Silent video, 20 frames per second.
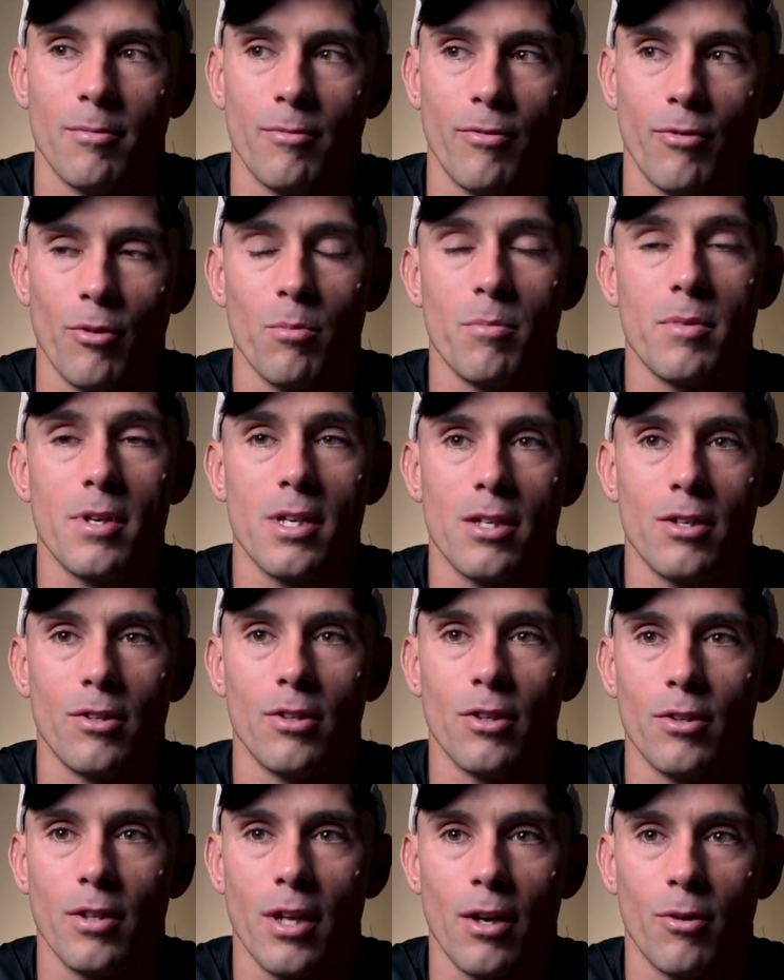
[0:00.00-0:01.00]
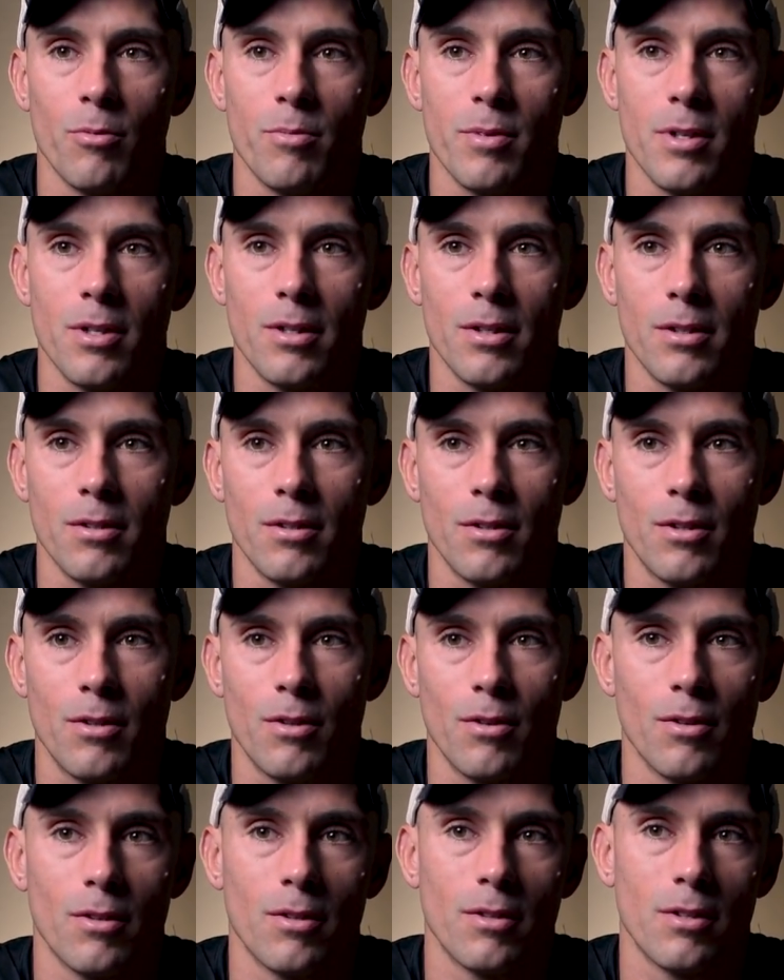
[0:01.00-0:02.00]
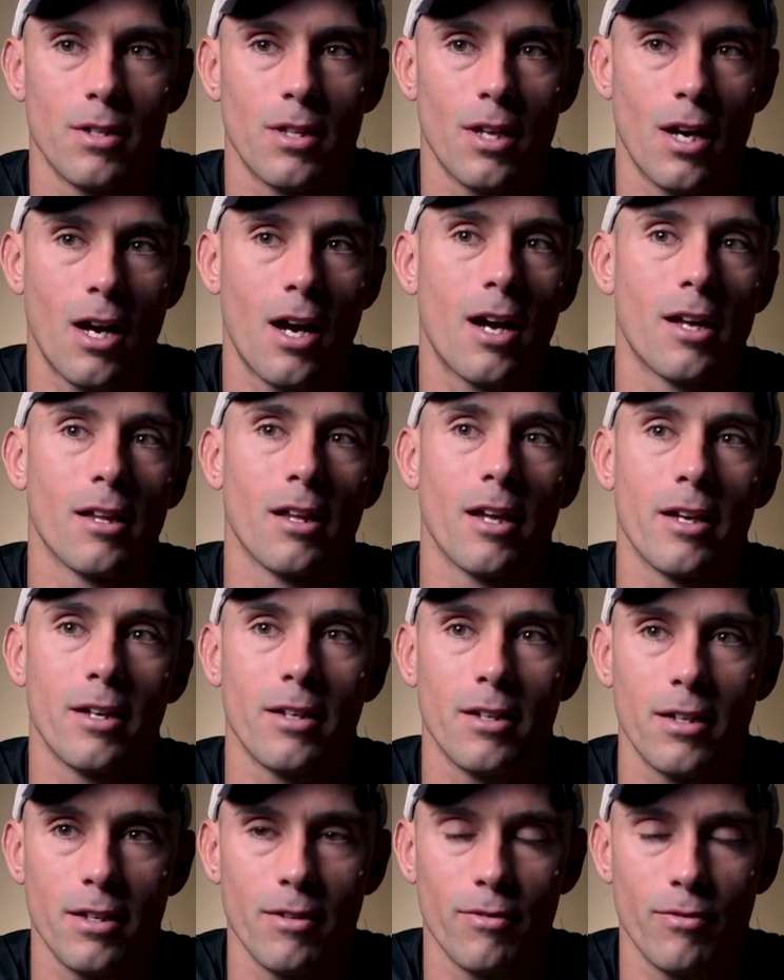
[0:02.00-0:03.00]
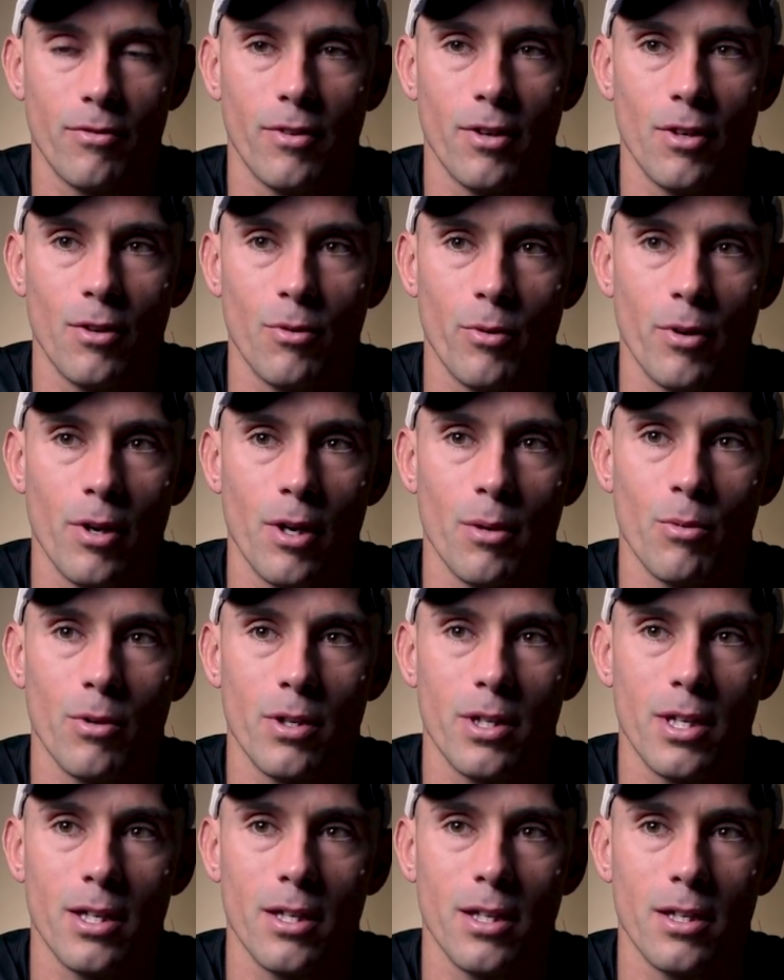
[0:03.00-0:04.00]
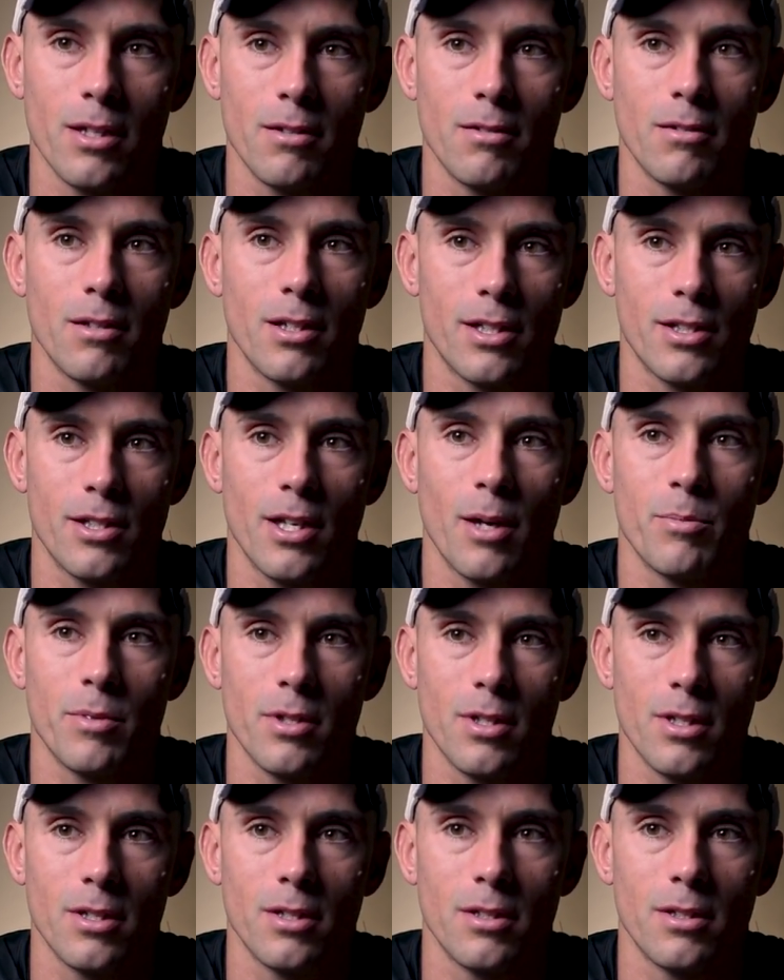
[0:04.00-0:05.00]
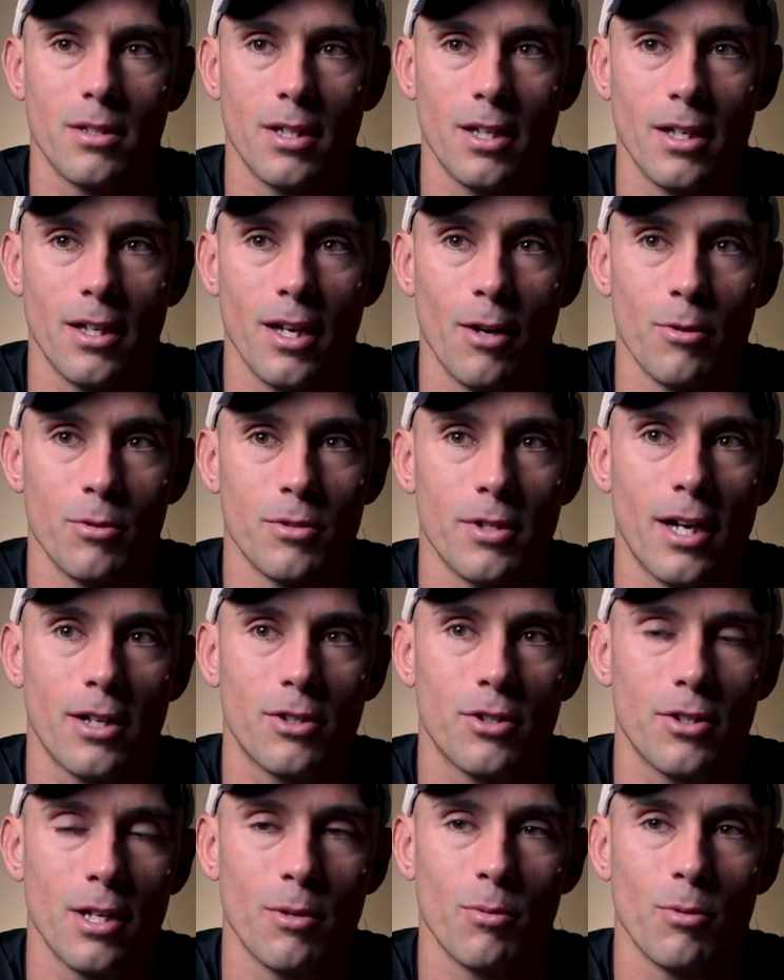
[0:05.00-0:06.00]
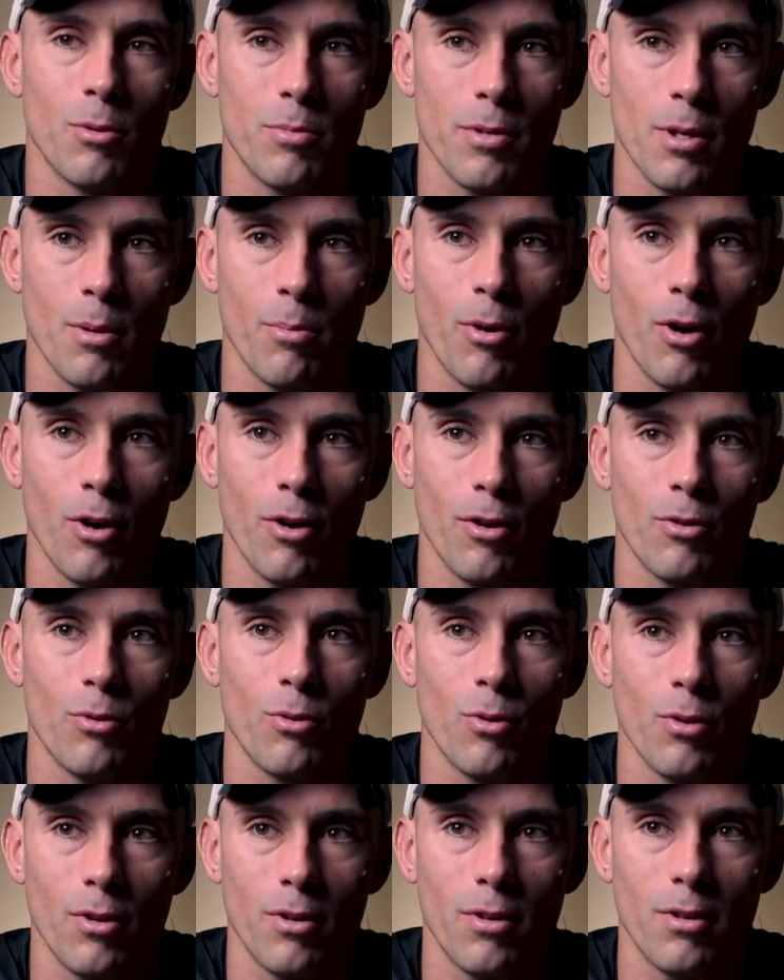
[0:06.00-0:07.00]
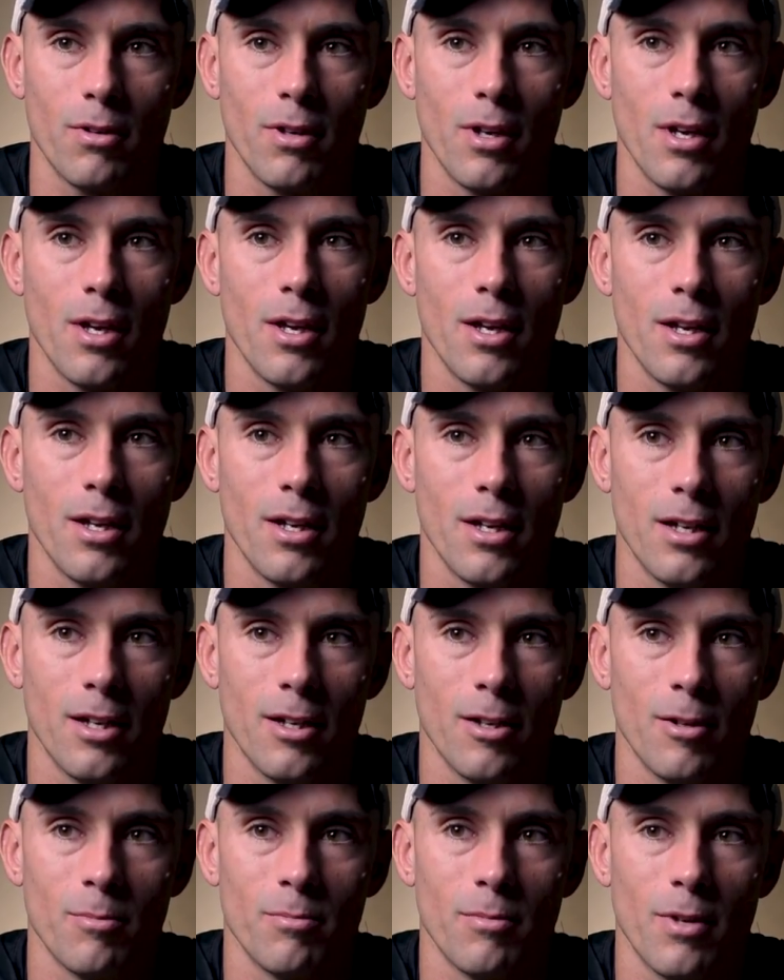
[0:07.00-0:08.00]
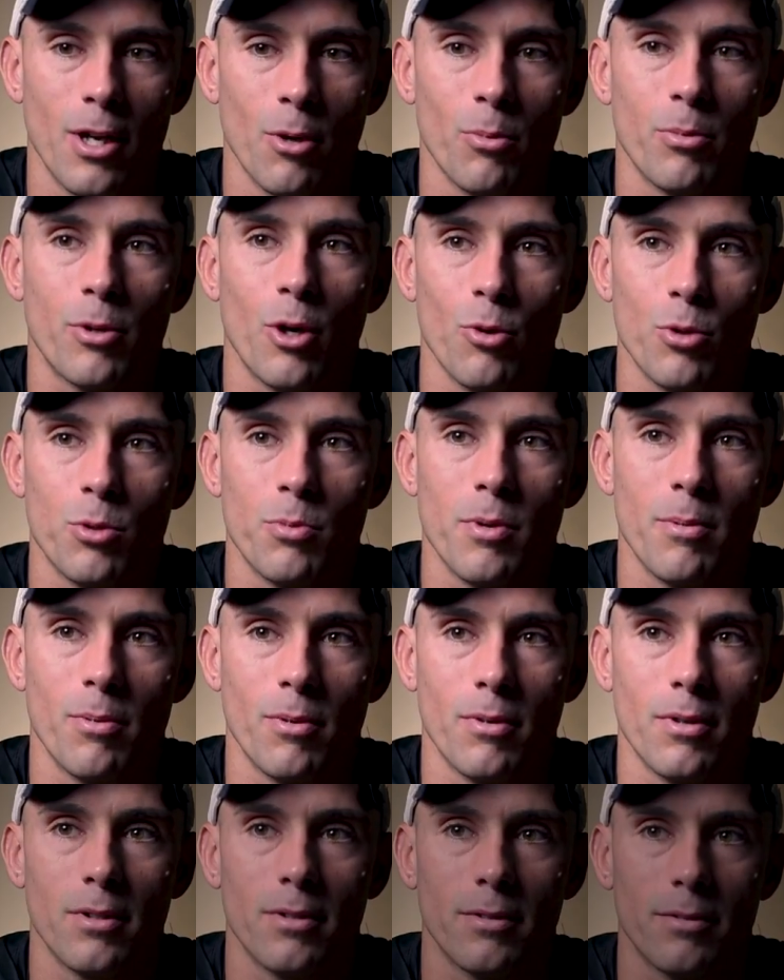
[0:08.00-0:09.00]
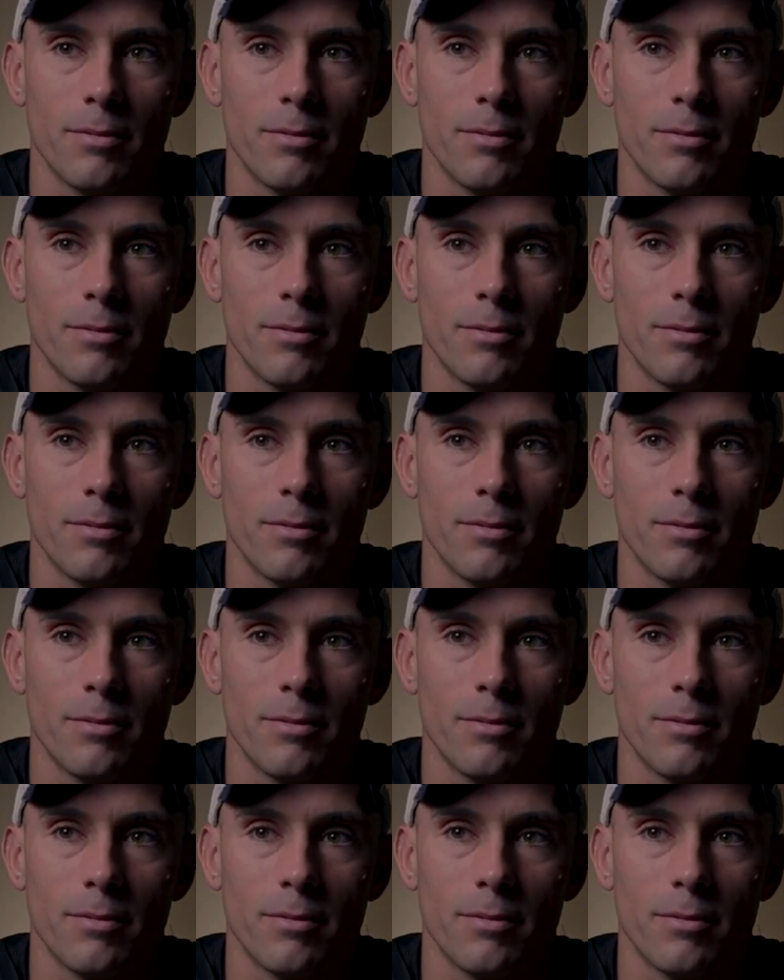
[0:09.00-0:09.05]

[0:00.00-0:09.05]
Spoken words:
for me, you know, that would be the highlight if we were able to get it accepted and I was actually able to be a part or help coach people.